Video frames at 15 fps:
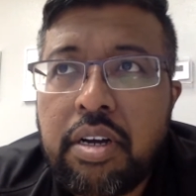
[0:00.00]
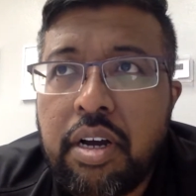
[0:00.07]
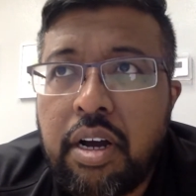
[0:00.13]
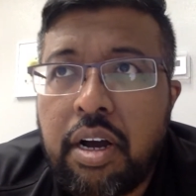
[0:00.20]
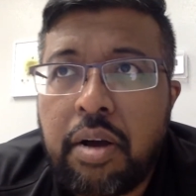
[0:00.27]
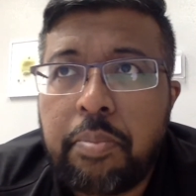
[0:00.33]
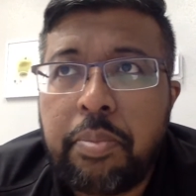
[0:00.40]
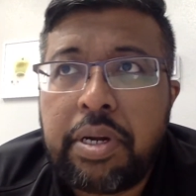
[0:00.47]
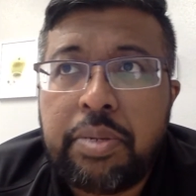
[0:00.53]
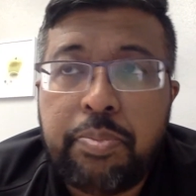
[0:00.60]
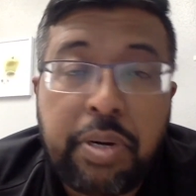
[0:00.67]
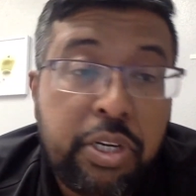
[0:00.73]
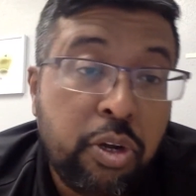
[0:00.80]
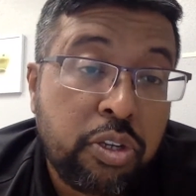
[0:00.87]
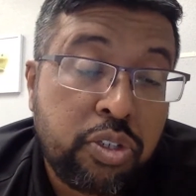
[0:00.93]

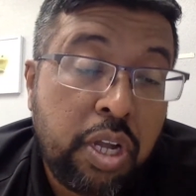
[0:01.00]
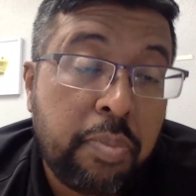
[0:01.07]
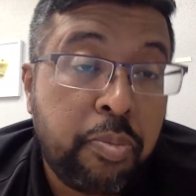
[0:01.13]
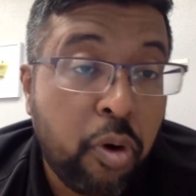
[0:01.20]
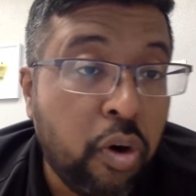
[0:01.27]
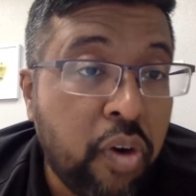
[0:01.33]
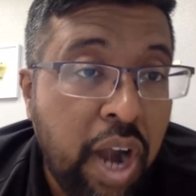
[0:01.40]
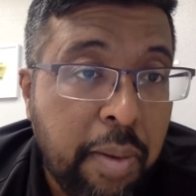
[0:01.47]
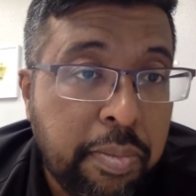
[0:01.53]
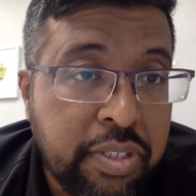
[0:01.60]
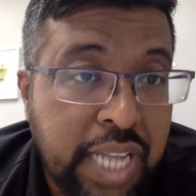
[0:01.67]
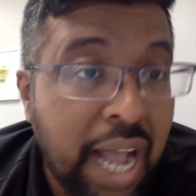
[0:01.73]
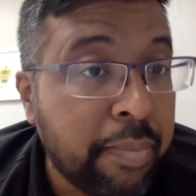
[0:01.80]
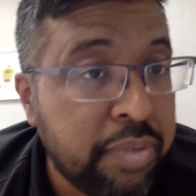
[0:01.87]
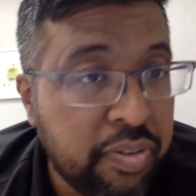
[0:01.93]
But you also have
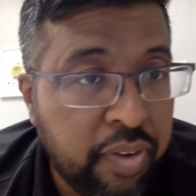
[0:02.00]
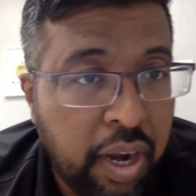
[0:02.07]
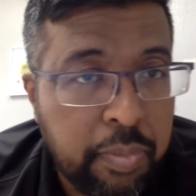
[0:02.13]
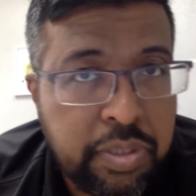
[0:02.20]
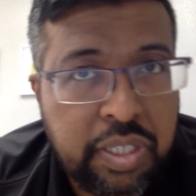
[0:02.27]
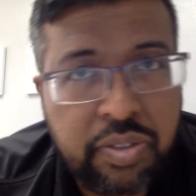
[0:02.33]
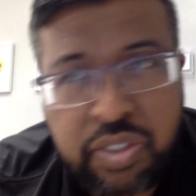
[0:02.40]
programmers, app developers,